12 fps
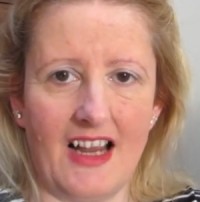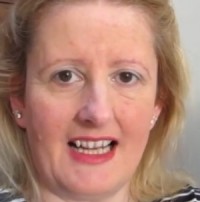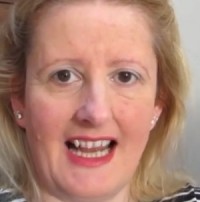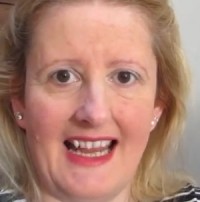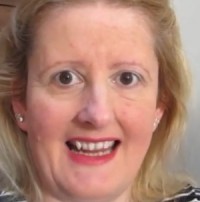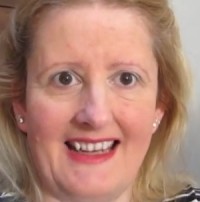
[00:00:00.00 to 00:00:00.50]
I
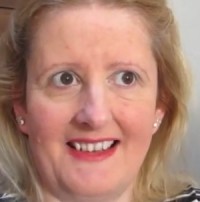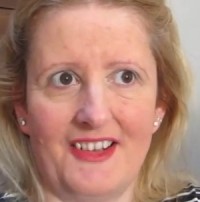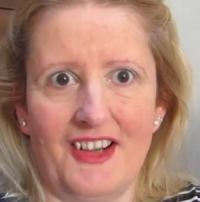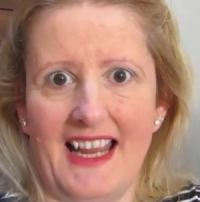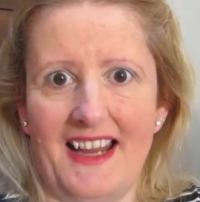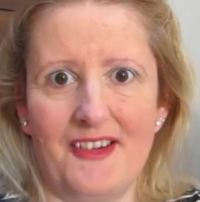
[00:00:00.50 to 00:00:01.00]

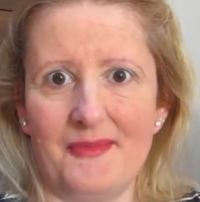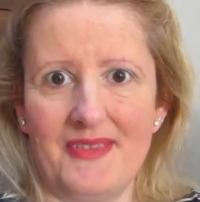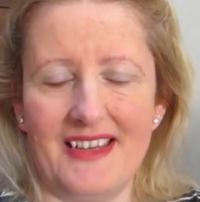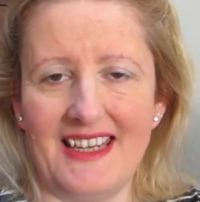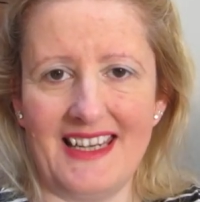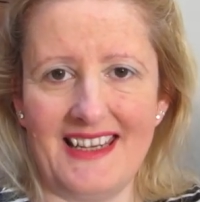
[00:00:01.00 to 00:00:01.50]
cannot help
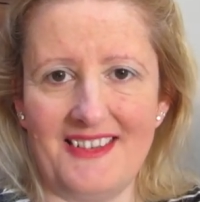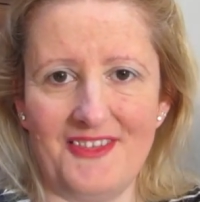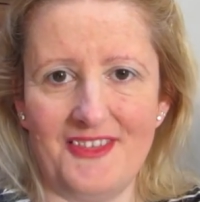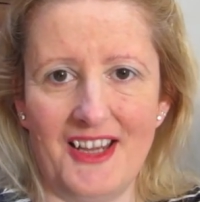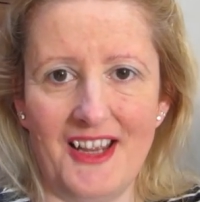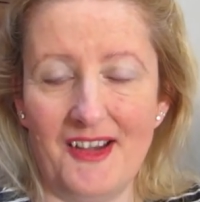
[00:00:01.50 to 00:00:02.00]

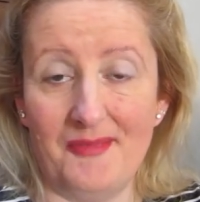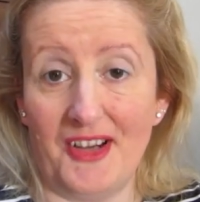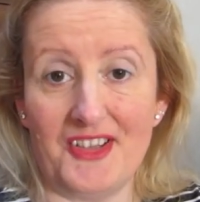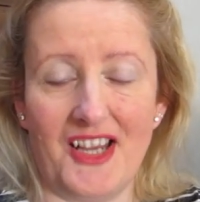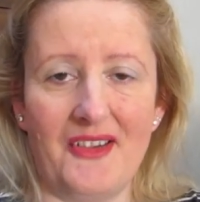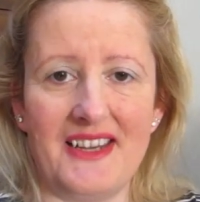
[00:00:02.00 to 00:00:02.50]
if my
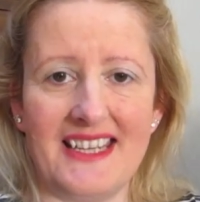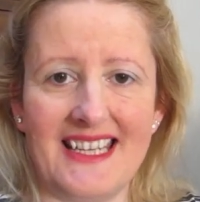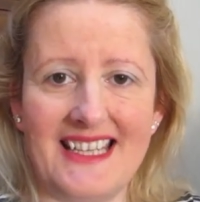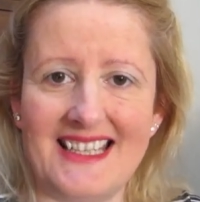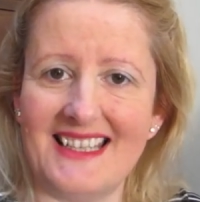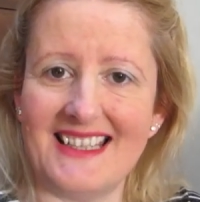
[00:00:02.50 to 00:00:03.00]
sewing
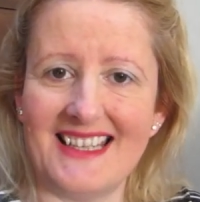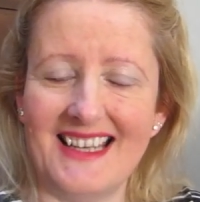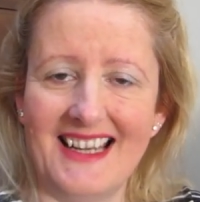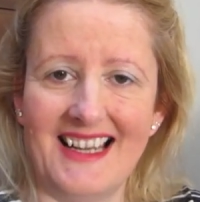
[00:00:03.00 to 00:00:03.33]
isn't